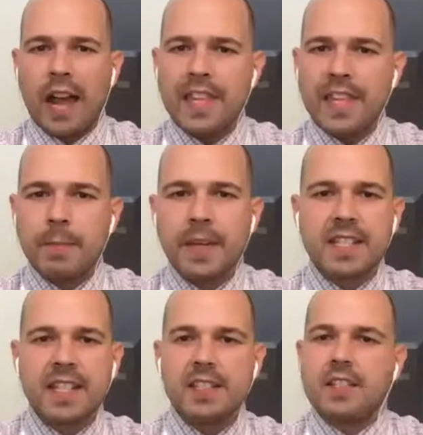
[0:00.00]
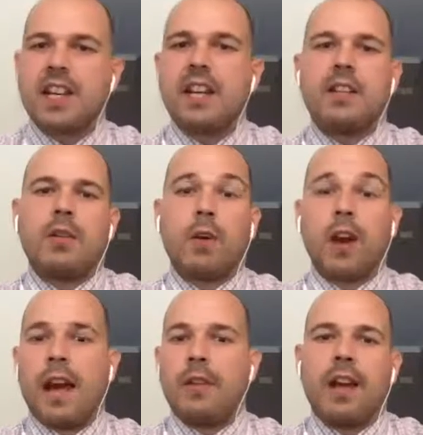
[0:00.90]
think the biggest thing is just getting the word
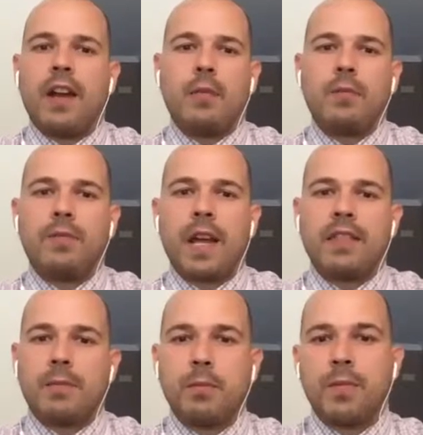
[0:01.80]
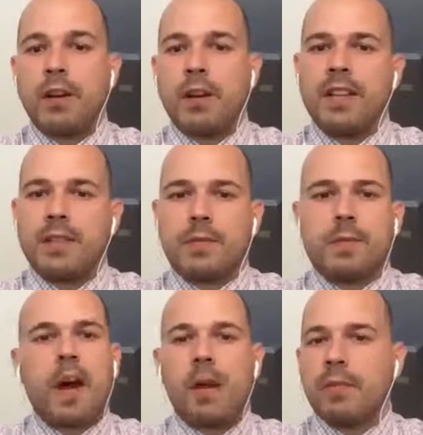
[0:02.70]
out there that there is
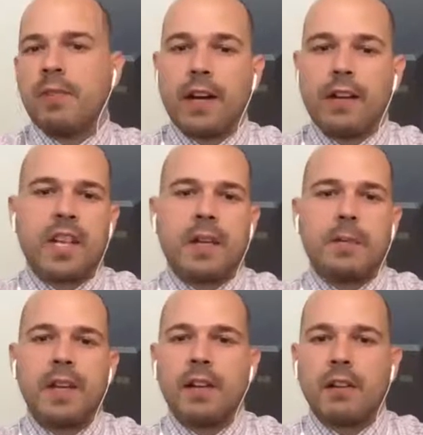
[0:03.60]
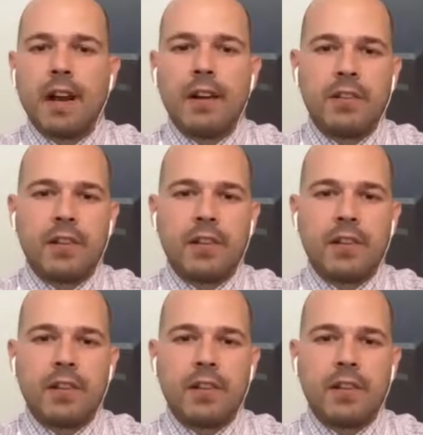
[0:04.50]
providers like me around.